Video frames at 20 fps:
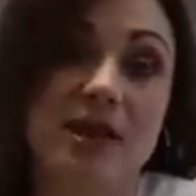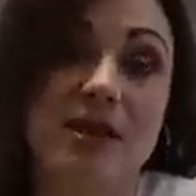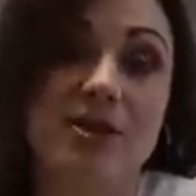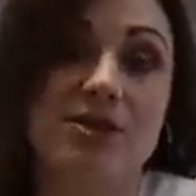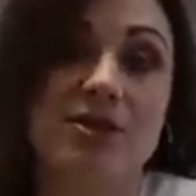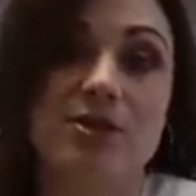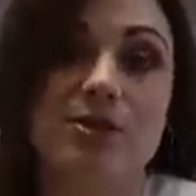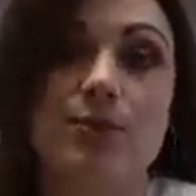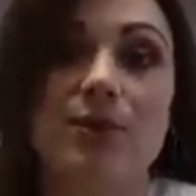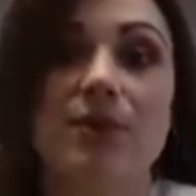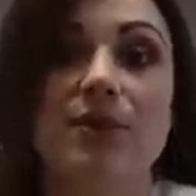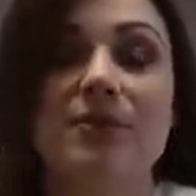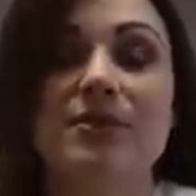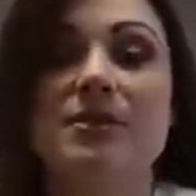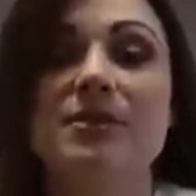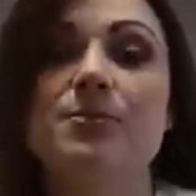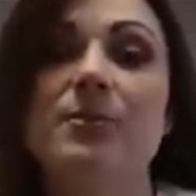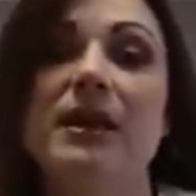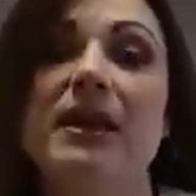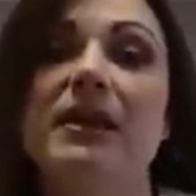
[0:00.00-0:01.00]
lashes, whether
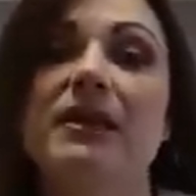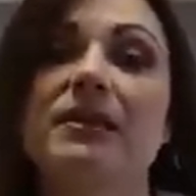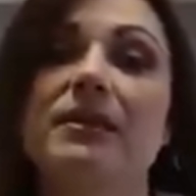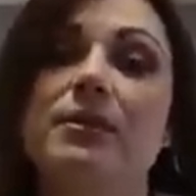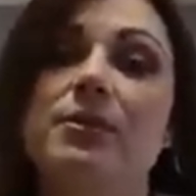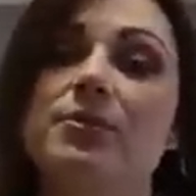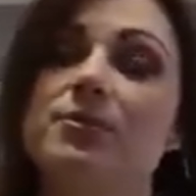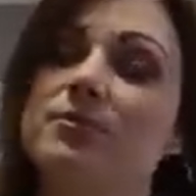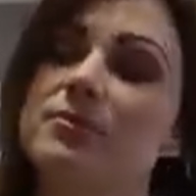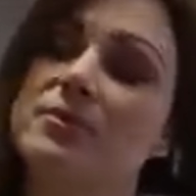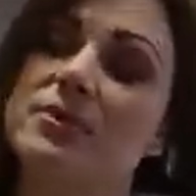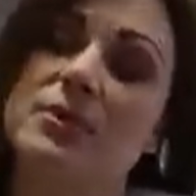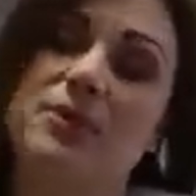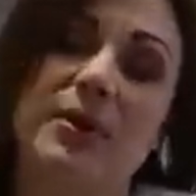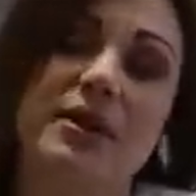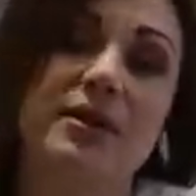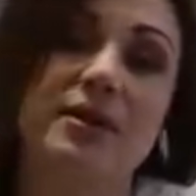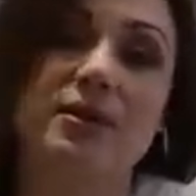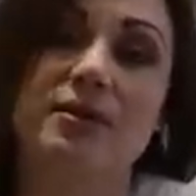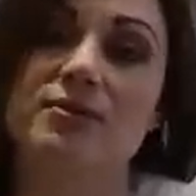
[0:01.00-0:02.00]
it's mink,
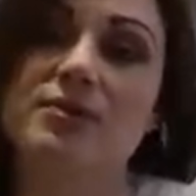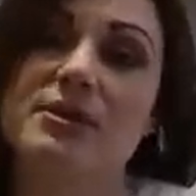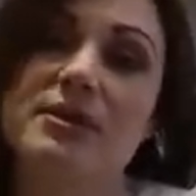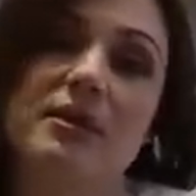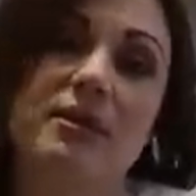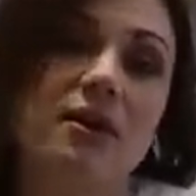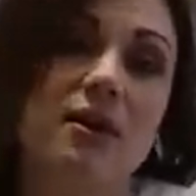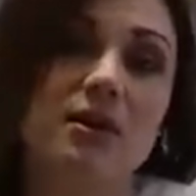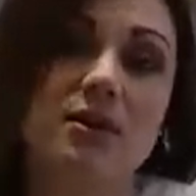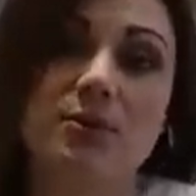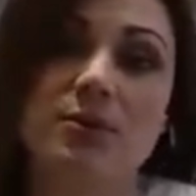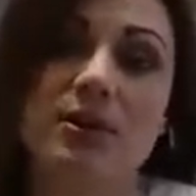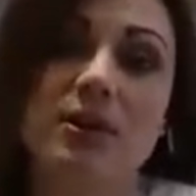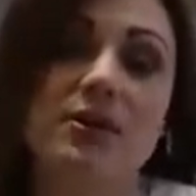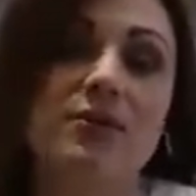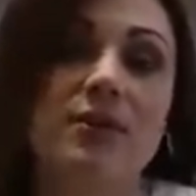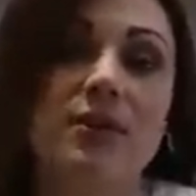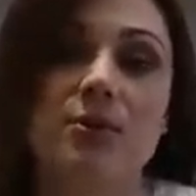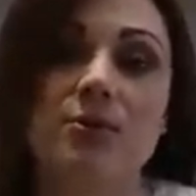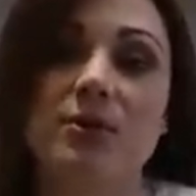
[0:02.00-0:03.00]
depending on silicone,
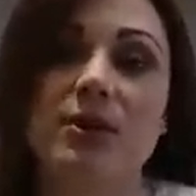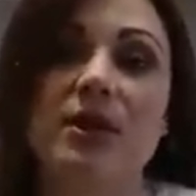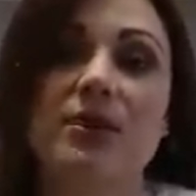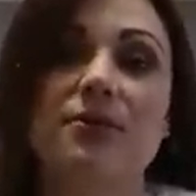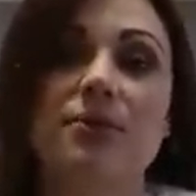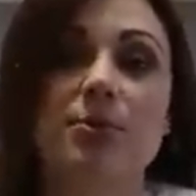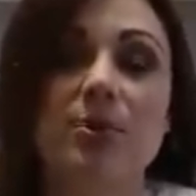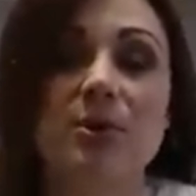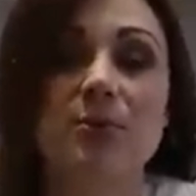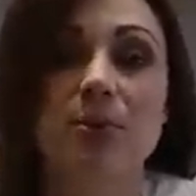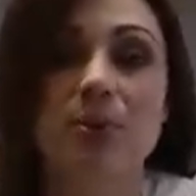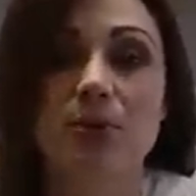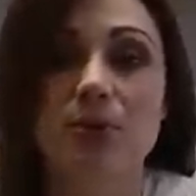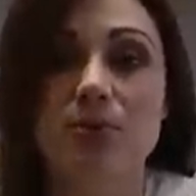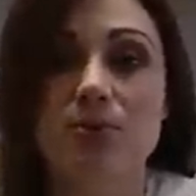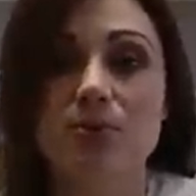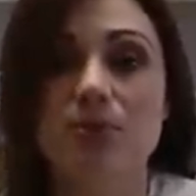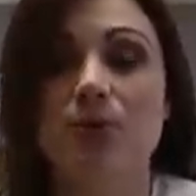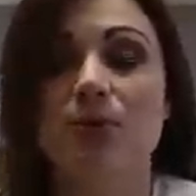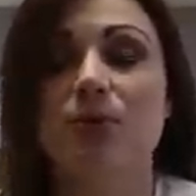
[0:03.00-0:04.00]
whatever people
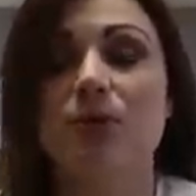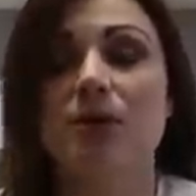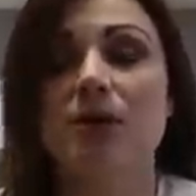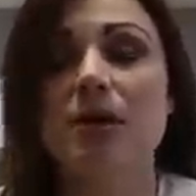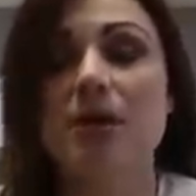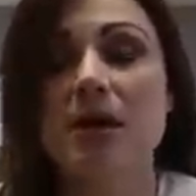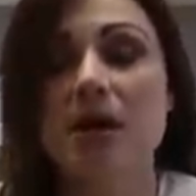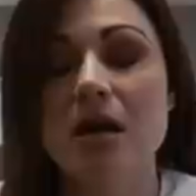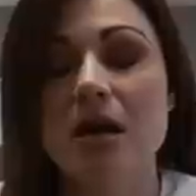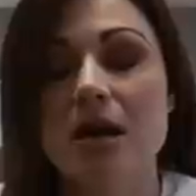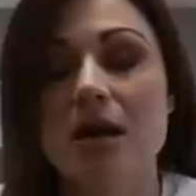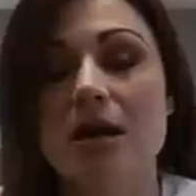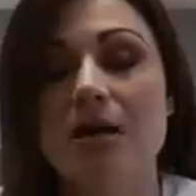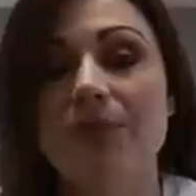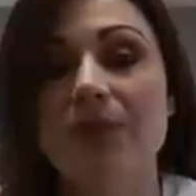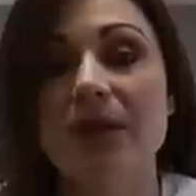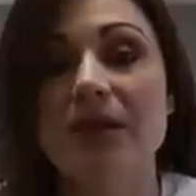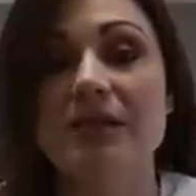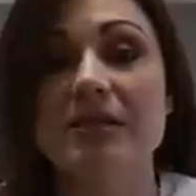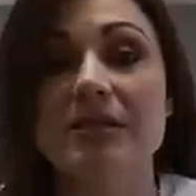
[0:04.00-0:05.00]
use for
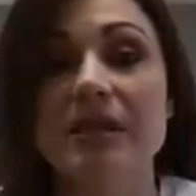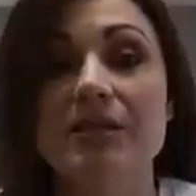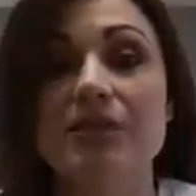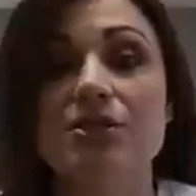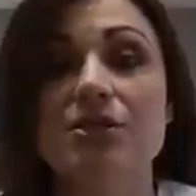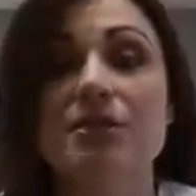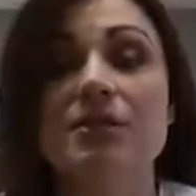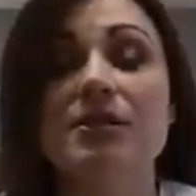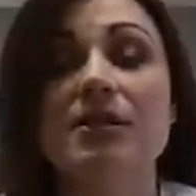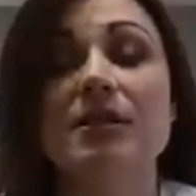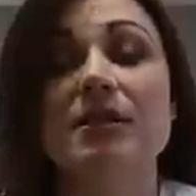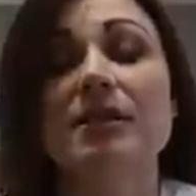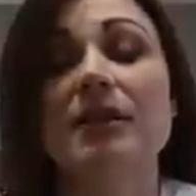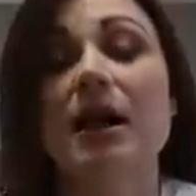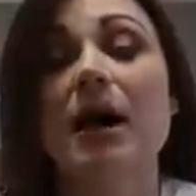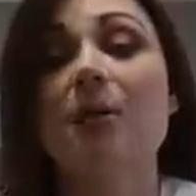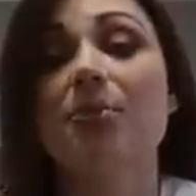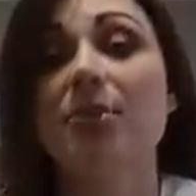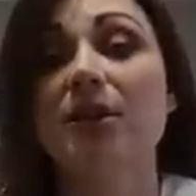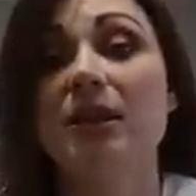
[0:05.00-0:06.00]
extensions. And
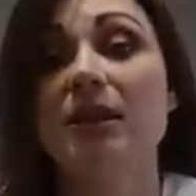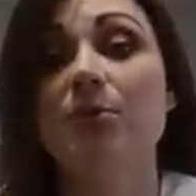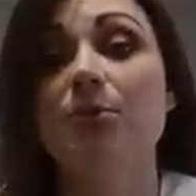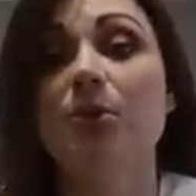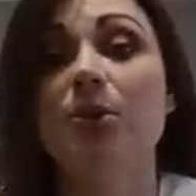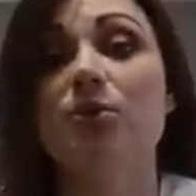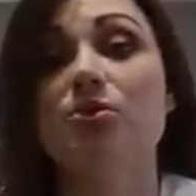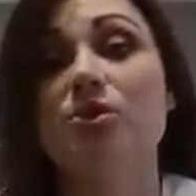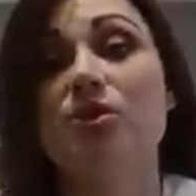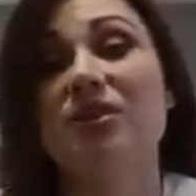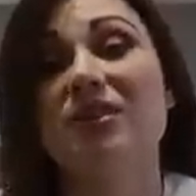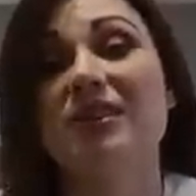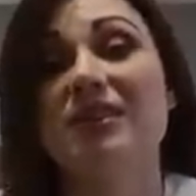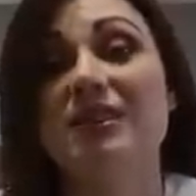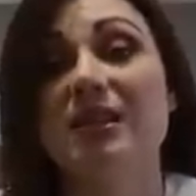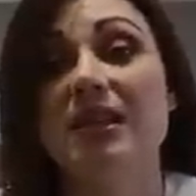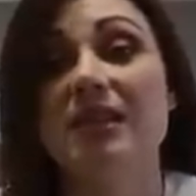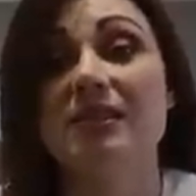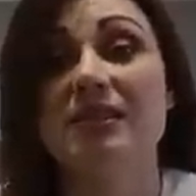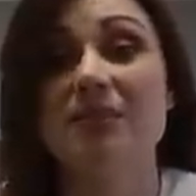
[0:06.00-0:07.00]
the upkeep usually
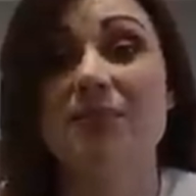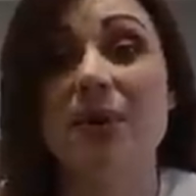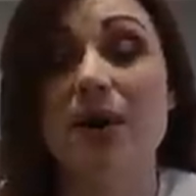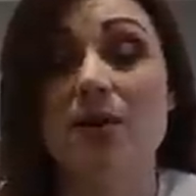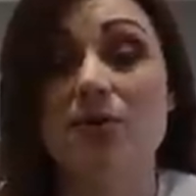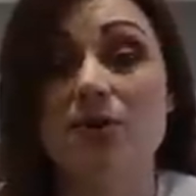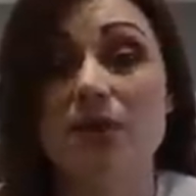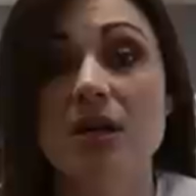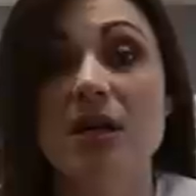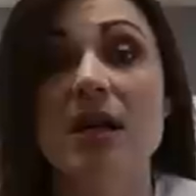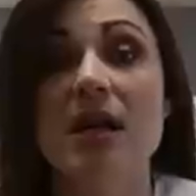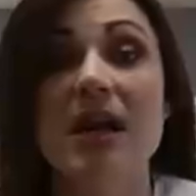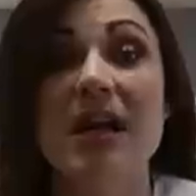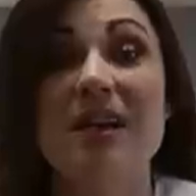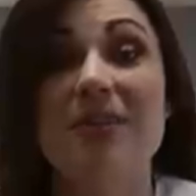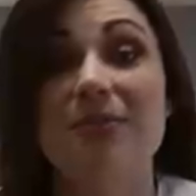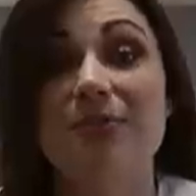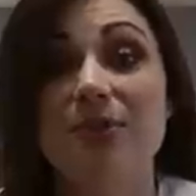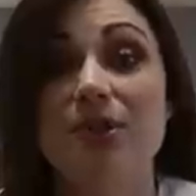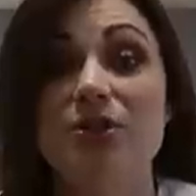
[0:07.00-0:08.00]
takes about
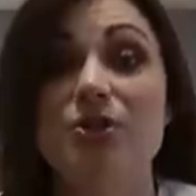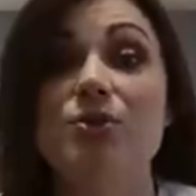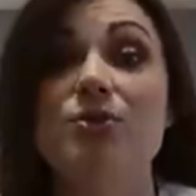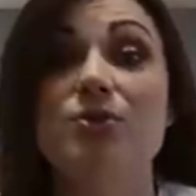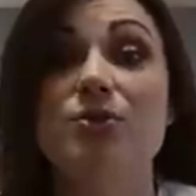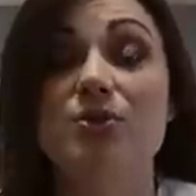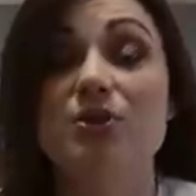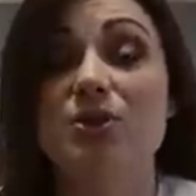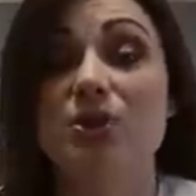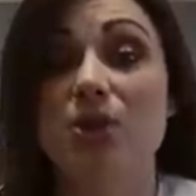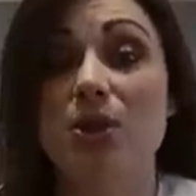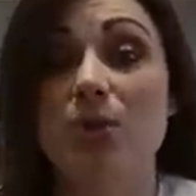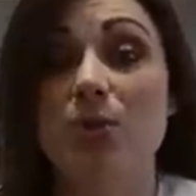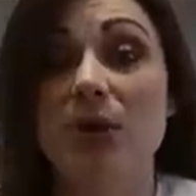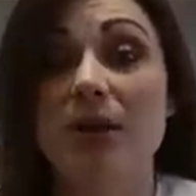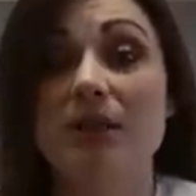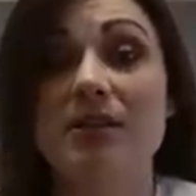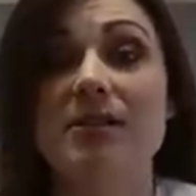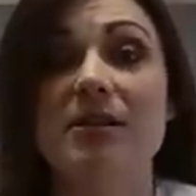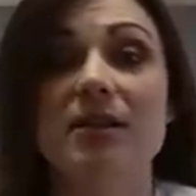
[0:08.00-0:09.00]
every 2 to 3
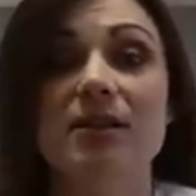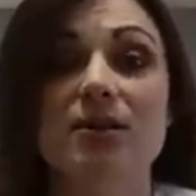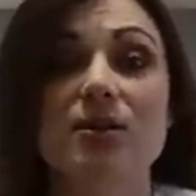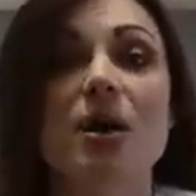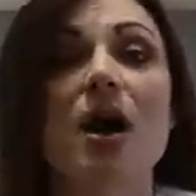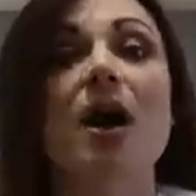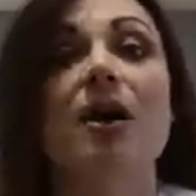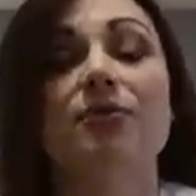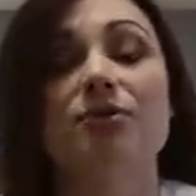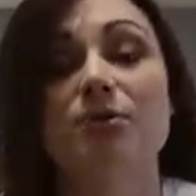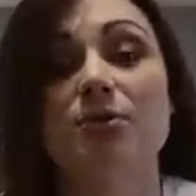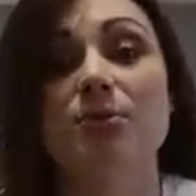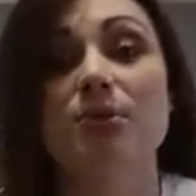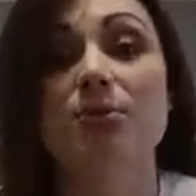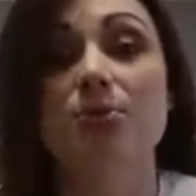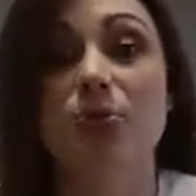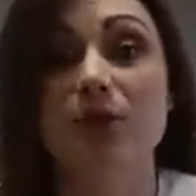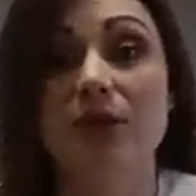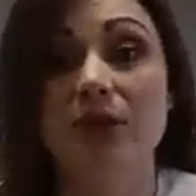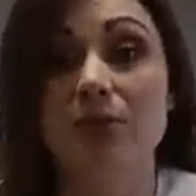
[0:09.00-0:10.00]
weeks, and you have to be
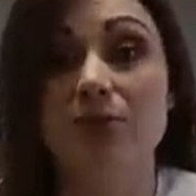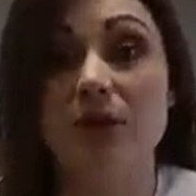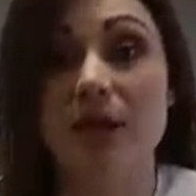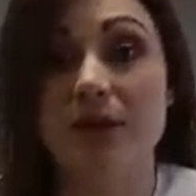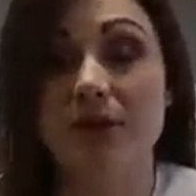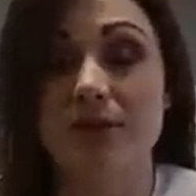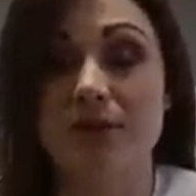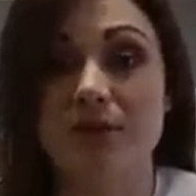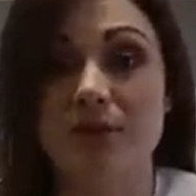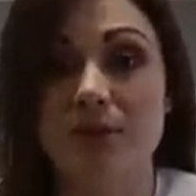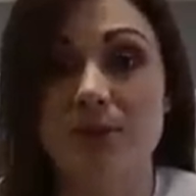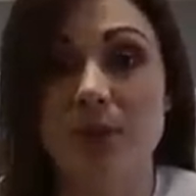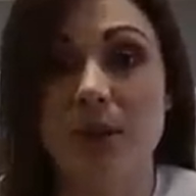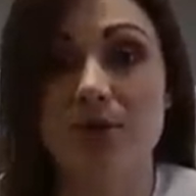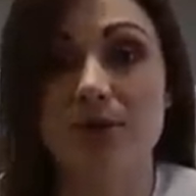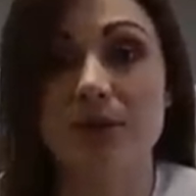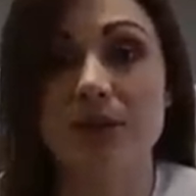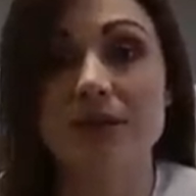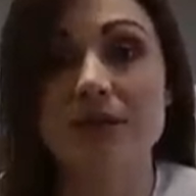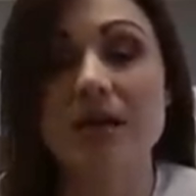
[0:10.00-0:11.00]
pretty regular
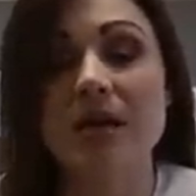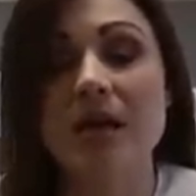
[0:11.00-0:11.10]
about it.